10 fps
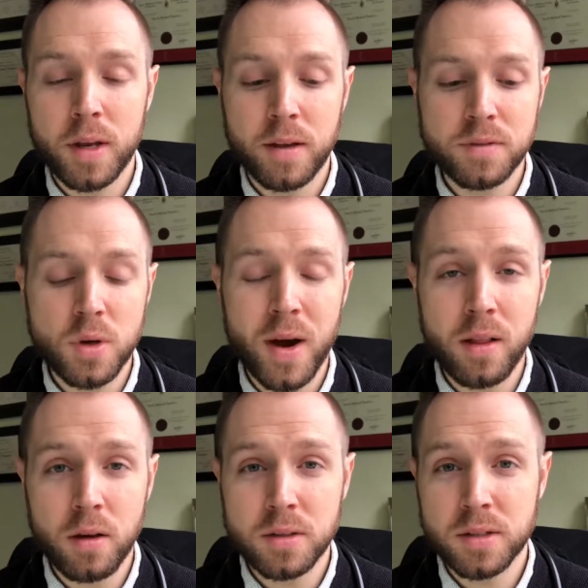And if so,
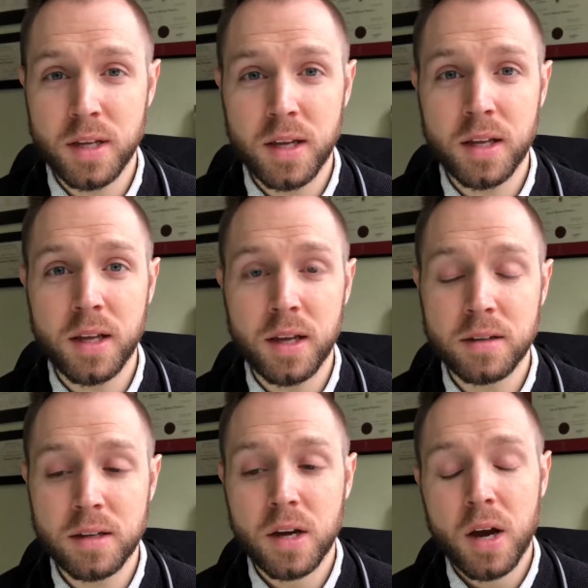how long does it take you to
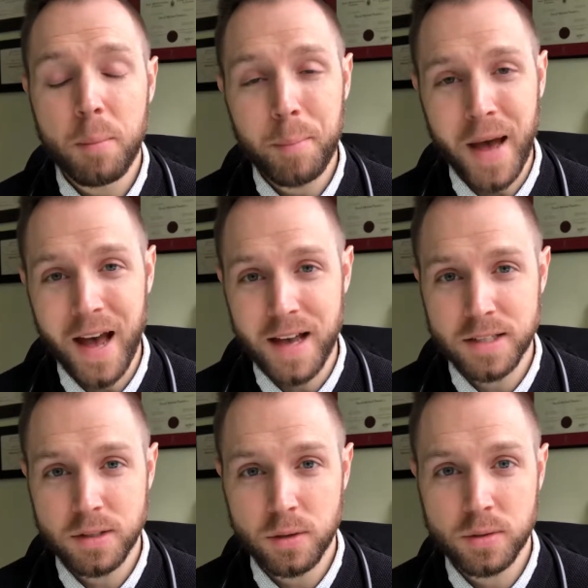get
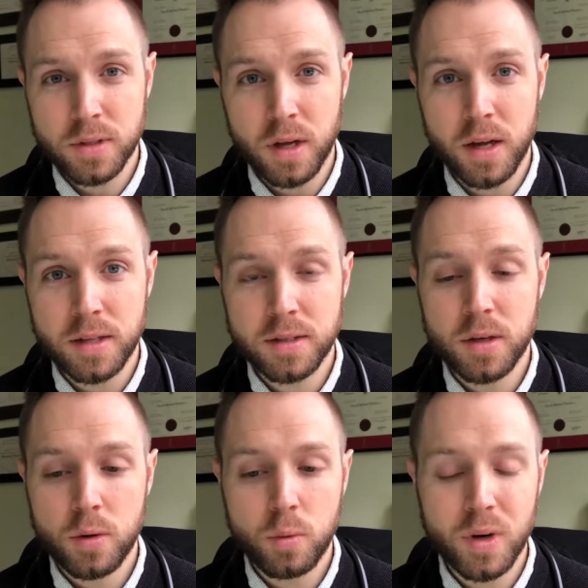past those thoughts?